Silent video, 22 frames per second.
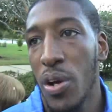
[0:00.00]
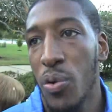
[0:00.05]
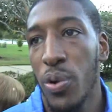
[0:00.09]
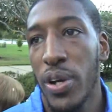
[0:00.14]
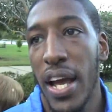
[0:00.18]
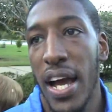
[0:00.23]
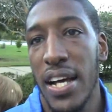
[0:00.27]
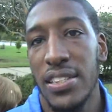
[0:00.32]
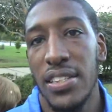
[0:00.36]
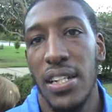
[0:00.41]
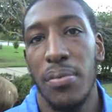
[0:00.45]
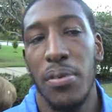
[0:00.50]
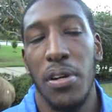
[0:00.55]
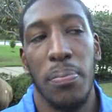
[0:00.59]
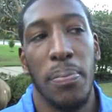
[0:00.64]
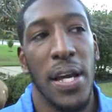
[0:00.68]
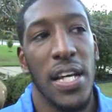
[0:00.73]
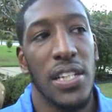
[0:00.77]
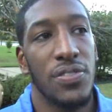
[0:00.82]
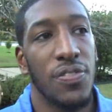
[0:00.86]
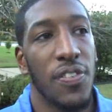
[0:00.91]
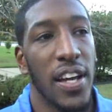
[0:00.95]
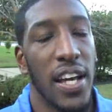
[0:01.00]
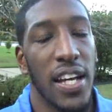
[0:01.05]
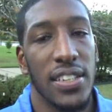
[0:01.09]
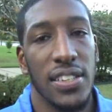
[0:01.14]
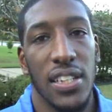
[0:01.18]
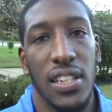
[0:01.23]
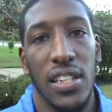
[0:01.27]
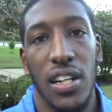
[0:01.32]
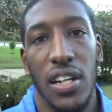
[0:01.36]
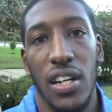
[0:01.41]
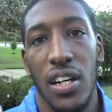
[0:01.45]
We got some of the best fans
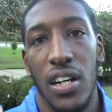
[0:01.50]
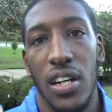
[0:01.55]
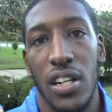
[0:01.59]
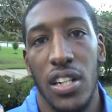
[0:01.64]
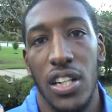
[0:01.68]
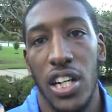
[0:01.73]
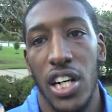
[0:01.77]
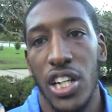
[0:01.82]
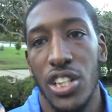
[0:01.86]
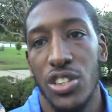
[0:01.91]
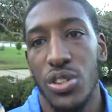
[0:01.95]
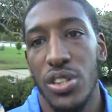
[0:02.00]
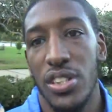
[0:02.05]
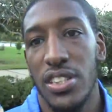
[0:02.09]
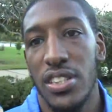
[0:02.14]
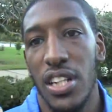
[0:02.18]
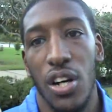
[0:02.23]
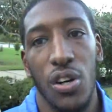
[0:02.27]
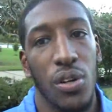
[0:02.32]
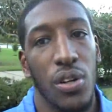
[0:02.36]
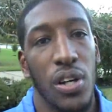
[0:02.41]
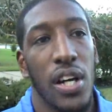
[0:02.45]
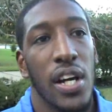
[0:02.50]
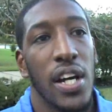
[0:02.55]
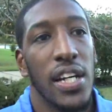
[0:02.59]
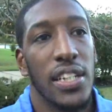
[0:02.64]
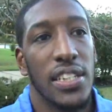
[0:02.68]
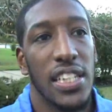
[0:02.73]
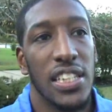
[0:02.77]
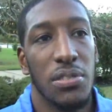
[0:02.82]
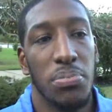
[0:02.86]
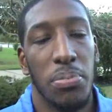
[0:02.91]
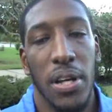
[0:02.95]
in the country, so
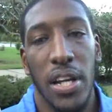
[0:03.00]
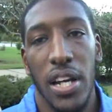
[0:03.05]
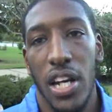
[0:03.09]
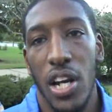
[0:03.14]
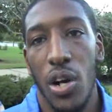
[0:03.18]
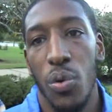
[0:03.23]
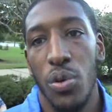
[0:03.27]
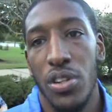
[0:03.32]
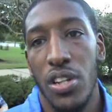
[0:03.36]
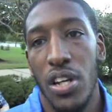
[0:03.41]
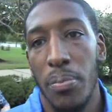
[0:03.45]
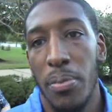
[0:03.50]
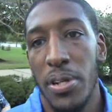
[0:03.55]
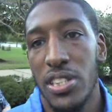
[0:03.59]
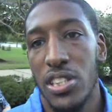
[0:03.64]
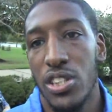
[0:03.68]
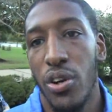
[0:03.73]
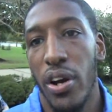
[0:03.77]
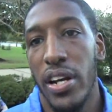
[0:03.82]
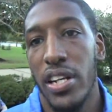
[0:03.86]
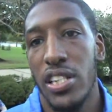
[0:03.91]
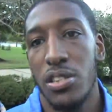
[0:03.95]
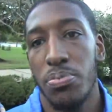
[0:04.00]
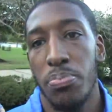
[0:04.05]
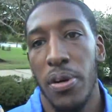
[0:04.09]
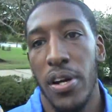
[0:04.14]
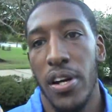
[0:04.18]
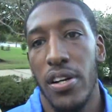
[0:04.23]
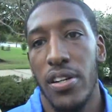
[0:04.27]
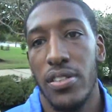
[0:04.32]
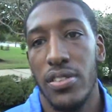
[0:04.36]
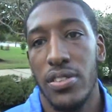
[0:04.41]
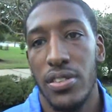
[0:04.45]
just being here with them is a great
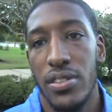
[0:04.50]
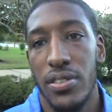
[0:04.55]
experience.